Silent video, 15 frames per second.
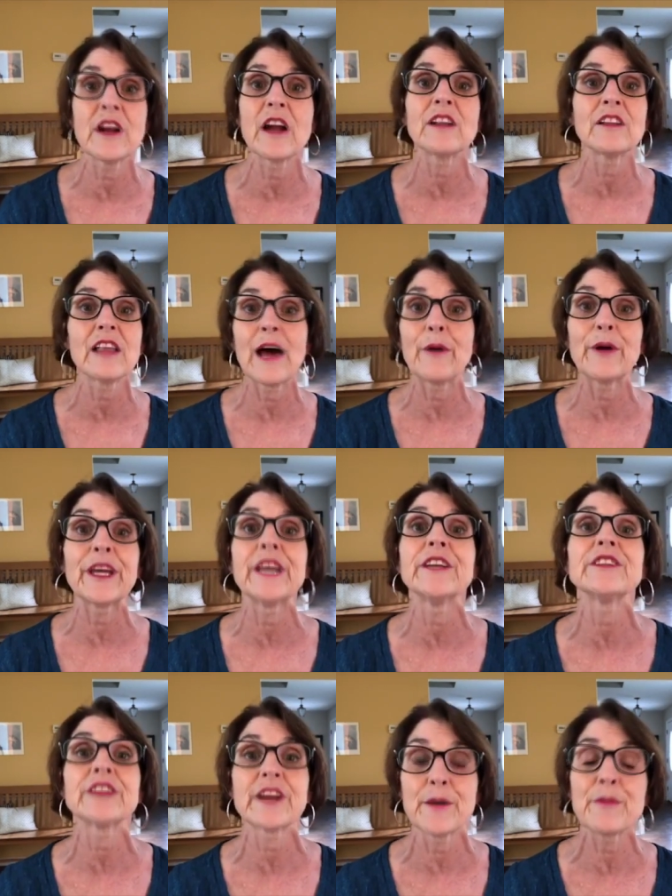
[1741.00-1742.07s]
not allowing it
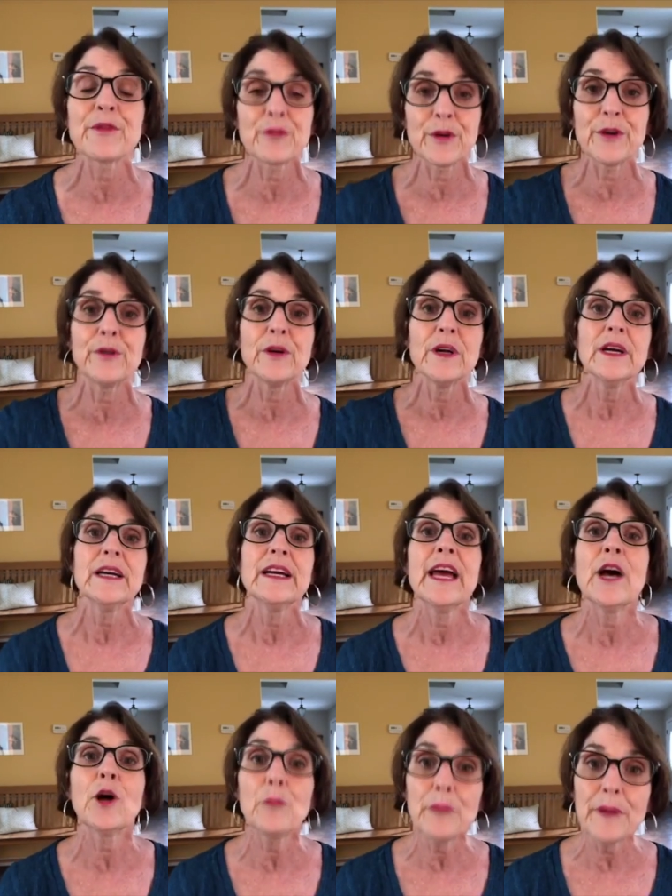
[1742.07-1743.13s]
to come through.
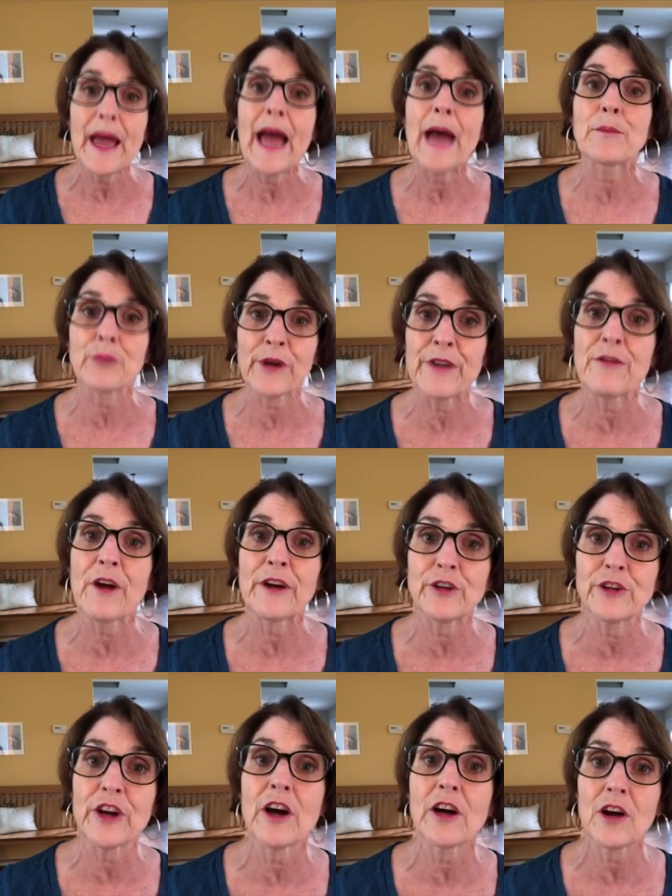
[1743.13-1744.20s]

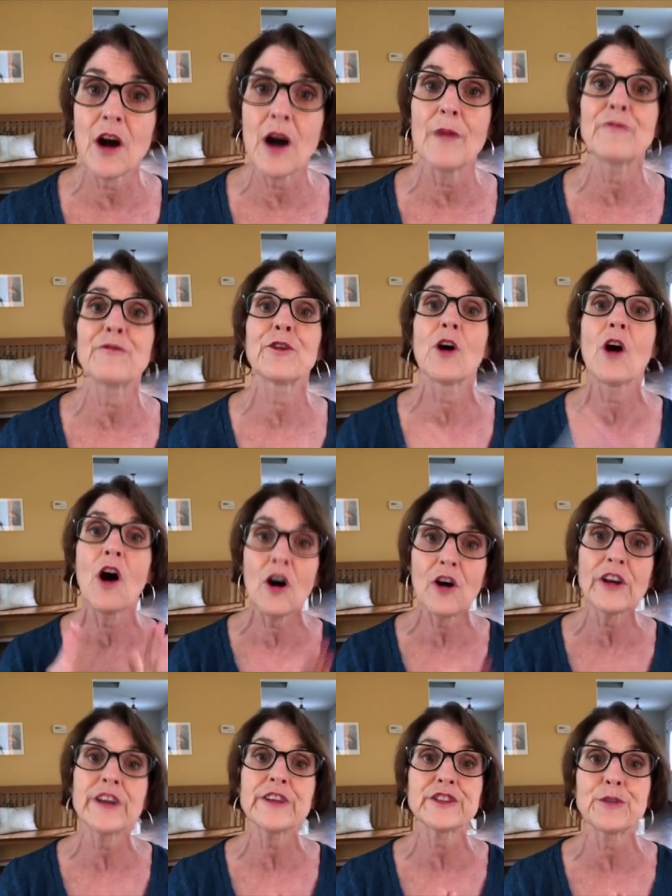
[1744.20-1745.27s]
help@bravewriter.com for all
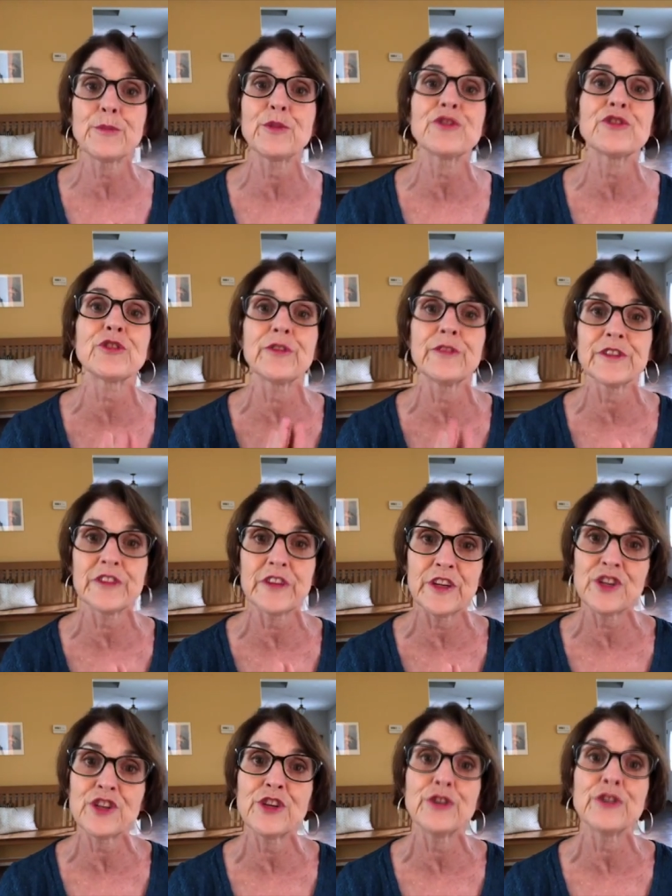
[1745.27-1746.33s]
customer service
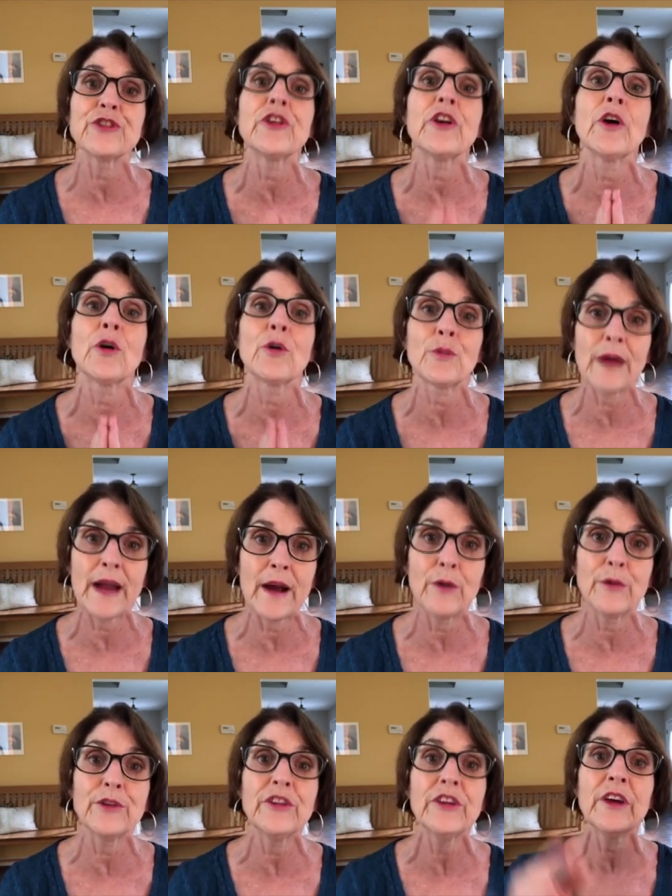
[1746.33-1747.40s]
issues
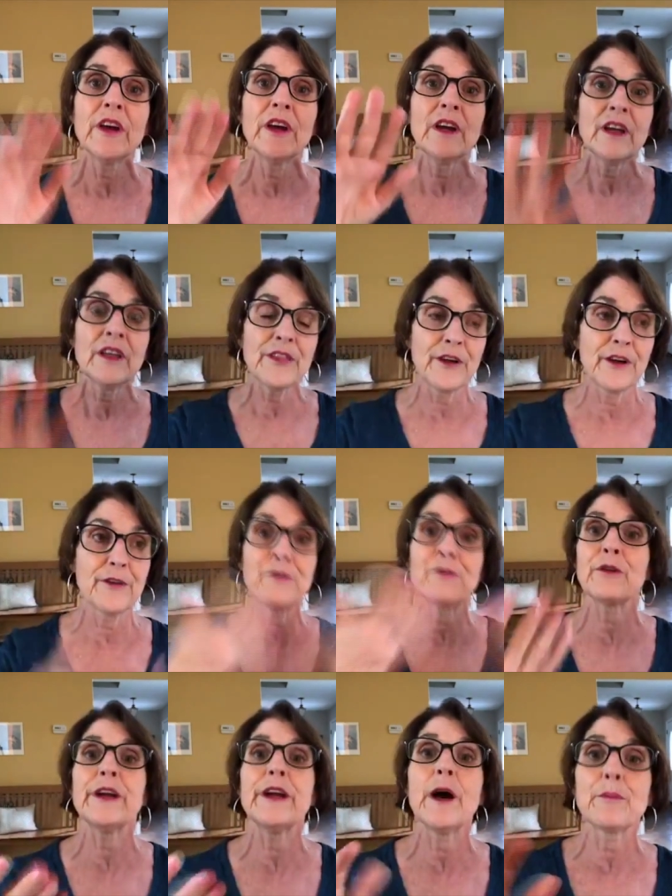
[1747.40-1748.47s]
around the
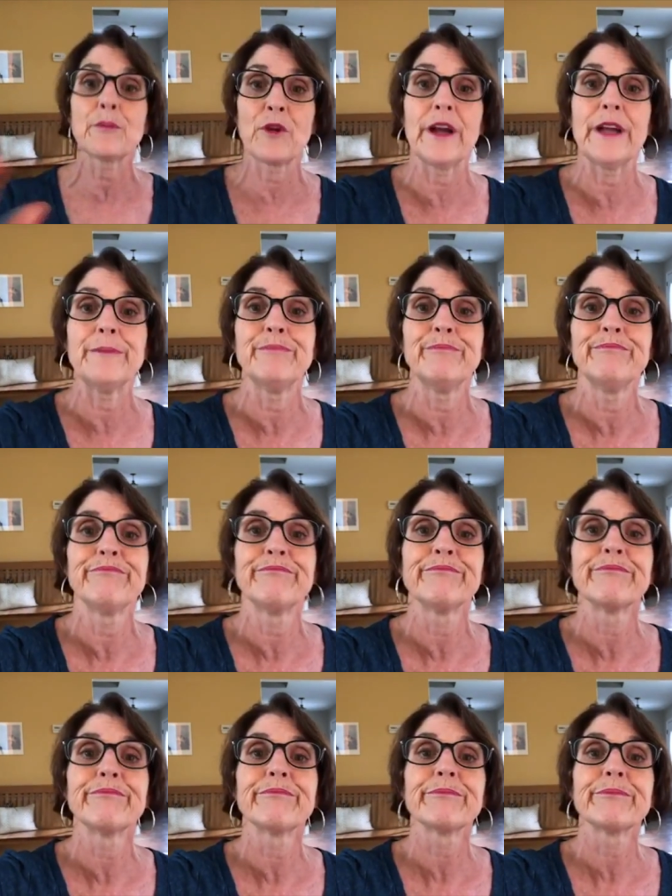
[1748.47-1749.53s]
free upgrade.
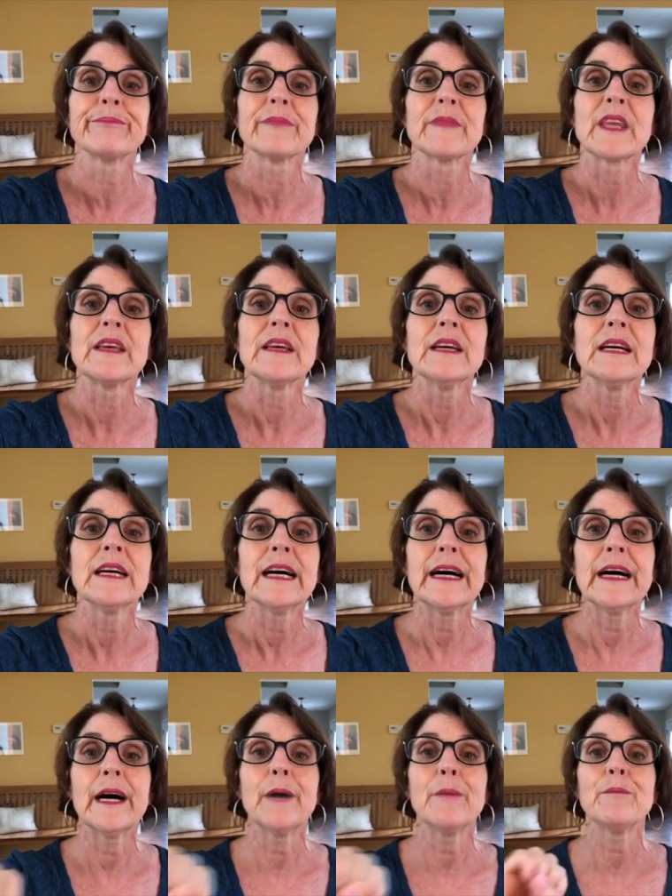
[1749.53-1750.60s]

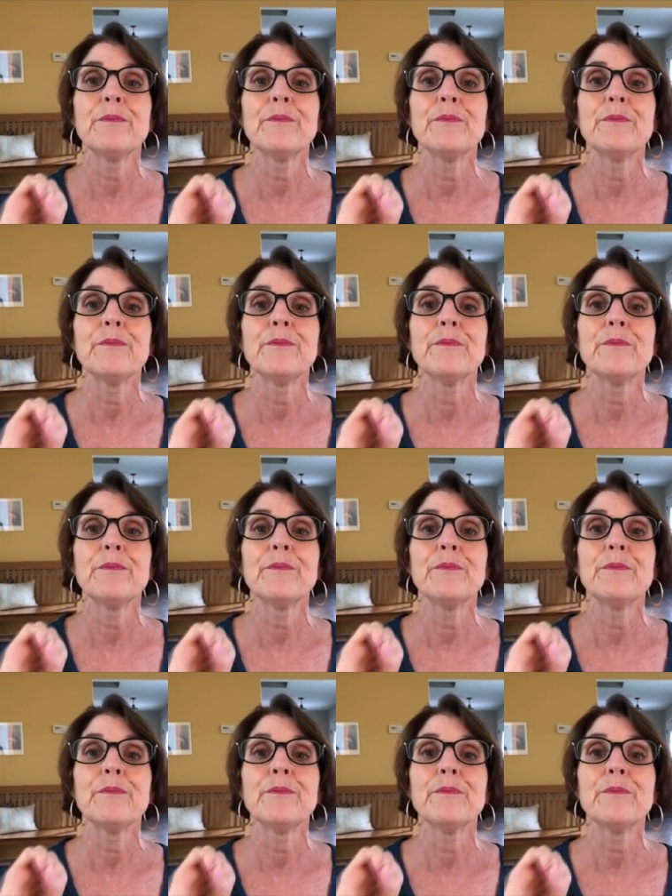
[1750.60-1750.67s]
Yeah,